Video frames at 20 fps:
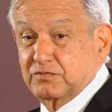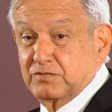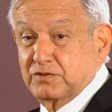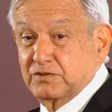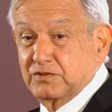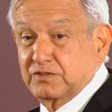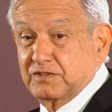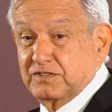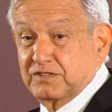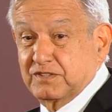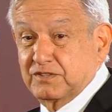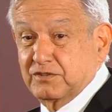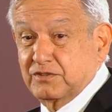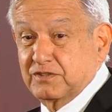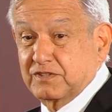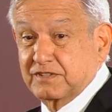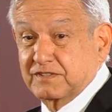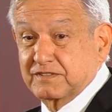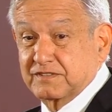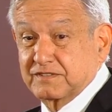from the
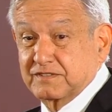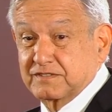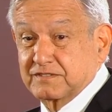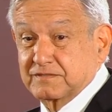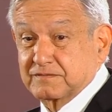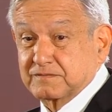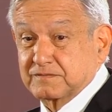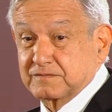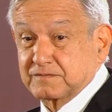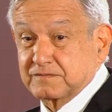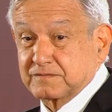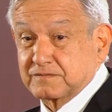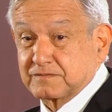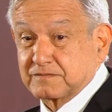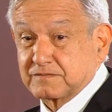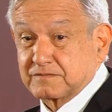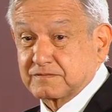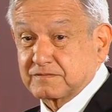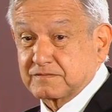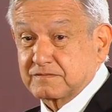200 million
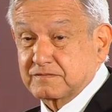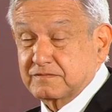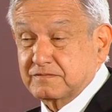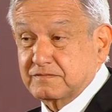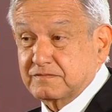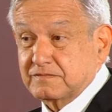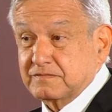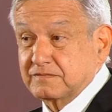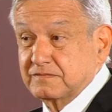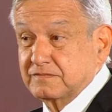dollars.